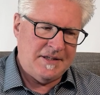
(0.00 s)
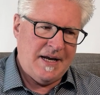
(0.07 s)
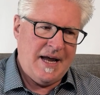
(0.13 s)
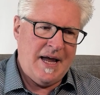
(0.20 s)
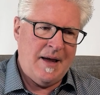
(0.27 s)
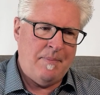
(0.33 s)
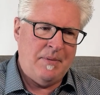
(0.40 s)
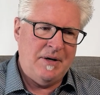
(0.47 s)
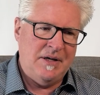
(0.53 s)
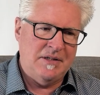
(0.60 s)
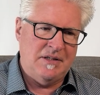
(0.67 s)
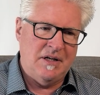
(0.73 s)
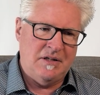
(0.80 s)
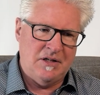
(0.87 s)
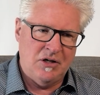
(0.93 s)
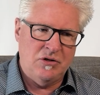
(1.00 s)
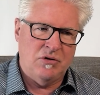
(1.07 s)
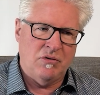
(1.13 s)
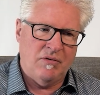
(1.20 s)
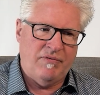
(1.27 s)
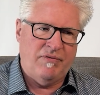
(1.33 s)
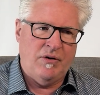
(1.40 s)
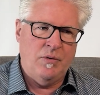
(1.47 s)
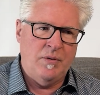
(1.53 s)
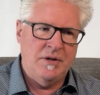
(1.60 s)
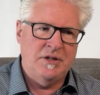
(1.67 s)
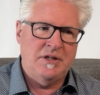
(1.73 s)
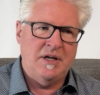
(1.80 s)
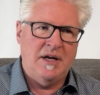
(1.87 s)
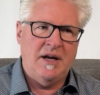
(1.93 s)
to happen is the digital
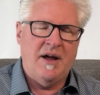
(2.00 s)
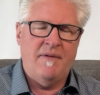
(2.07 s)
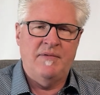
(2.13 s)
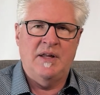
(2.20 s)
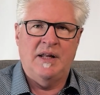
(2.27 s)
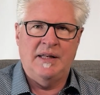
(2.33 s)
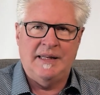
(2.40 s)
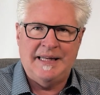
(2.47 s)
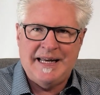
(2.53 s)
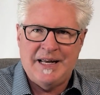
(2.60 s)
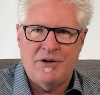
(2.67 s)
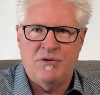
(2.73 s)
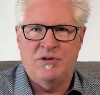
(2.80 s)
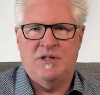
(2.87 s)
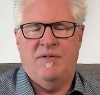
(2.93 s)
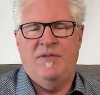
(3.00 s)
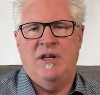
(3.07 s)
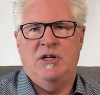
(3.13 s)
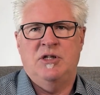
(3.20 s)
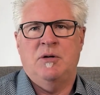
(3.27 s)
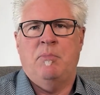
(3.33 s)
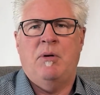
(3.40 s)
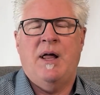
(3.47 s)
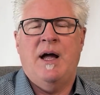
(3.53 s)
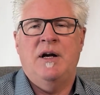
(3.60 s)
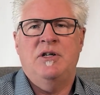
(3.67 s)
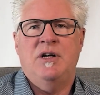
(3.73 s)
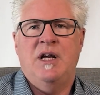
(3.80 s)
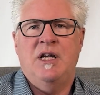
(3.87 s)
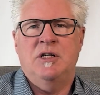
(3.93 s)
fluency of the leaders of these supply
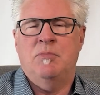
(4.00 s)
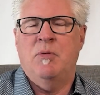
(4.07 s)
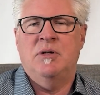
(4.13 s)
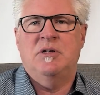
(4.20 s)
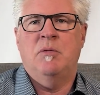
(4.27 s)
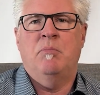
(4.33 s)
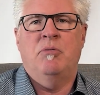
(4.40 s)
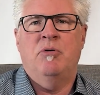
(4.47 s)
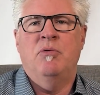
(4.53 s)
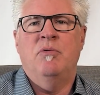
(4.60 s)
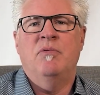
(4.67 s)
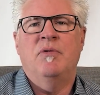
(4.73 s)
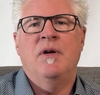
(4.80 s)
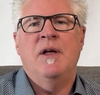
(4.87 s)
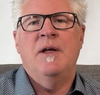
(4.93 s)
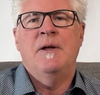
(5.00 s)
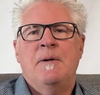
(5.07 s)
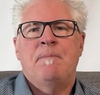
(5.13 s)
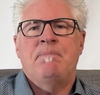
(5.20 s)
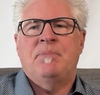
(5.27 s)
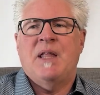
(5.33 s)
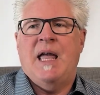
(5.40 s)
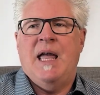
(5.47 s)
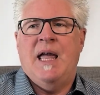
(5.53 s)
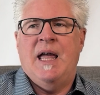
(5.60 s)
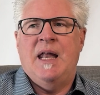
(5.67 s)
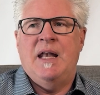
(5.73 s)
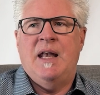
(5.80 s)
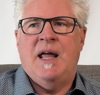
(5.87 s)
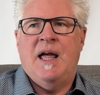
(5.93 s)
chains must improve.
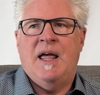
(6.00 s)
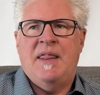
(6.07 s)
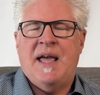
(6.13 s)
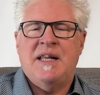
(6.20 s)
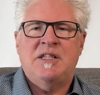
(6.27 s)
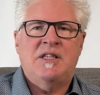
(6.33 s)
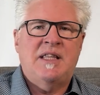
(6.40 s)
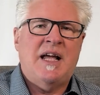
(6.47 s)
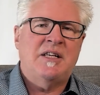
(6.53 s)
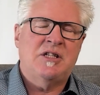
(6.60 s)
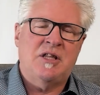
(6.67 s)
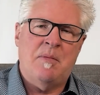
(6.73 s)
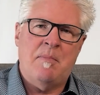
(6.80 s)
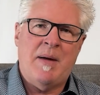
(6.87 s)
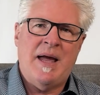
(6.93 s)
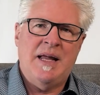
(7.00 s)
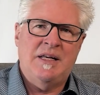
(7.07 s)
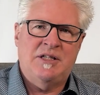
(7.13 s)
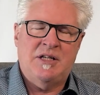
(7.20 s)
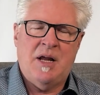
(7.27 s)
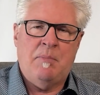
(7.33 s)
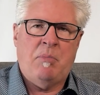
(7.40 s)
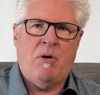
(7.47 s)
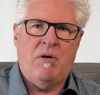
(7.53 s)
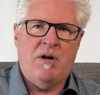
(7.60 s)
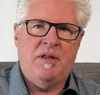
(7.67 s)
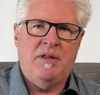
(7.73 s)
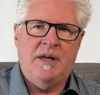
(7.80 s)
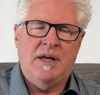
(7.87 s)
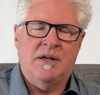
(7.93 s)
And that's the mindset part
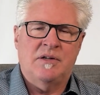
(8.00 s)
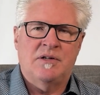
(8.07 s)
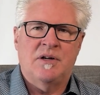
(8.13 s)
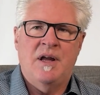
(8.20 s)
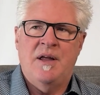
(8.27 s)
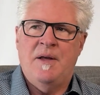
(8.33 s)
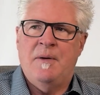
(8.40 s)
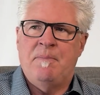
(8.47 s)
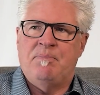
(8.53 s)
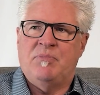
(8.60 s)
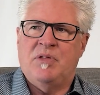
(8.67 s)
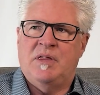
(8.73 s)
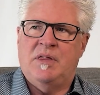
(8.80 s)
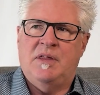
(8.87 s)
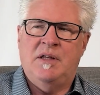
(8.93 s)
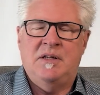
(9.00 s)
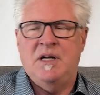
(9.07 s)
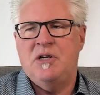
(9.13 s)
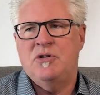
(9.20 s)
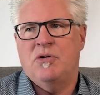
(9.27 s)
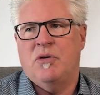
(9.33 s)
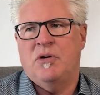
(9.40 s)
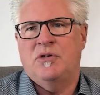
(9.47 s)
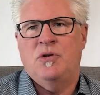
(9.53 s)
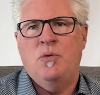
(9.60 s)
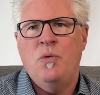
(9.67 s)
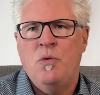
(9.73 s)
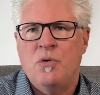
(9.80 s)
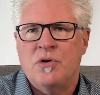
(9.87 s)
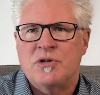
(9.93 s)
of things. The digital
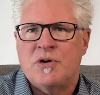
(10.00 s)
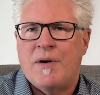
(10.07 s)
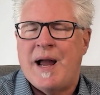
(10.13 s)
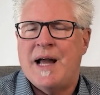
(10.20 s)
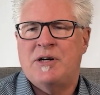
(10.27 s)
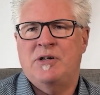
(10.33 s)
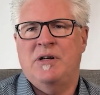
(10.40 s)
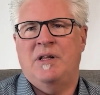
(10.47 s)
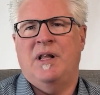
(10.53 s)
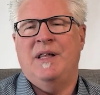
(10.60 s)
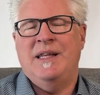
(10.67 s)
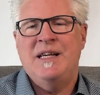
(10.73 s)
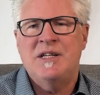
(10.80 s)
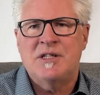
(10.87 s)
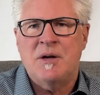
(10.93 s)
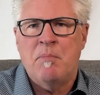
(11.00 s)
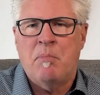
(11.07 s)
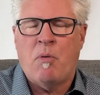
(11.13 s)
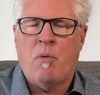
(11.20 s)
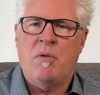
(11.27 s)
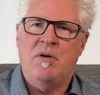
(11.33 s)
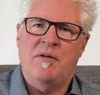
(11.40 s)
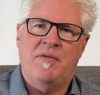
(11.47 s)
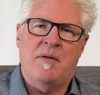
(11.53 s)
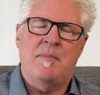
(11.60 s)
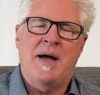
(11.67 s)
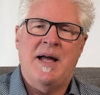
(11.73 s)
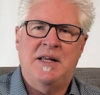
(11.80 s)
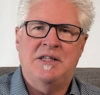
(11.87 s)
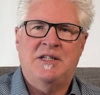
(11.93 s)
tools are actually the least important of the
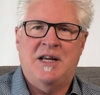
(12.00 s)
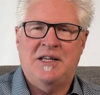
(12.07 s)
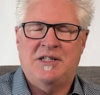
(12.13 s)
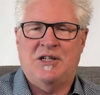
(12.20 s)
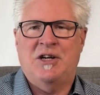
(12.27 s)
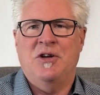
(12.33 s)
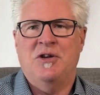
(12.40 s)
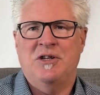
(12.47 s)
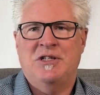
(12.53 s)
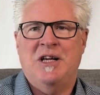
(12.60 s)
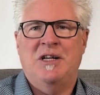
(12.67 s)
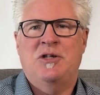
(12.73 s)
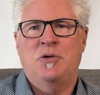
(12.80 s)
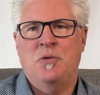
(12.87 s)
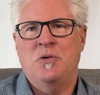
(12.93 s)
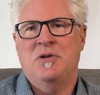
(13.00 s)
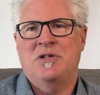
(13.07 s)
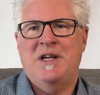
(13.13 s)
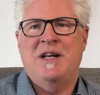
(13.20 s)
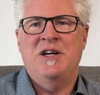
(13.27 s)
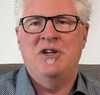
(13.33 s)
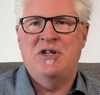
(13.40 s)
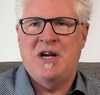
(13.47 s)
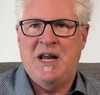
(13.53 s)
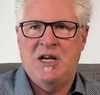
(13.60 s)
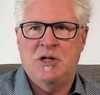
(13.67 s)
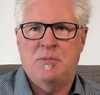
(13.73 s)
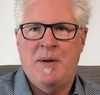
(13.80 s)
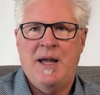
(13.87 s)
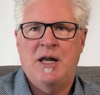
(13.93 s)
mindset, skill set, tool set, and
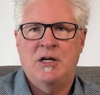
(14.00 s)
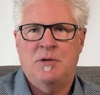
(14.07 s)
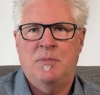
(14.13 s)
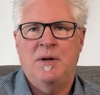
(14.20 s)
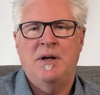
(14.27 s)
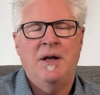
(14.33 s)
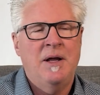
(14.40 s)
change management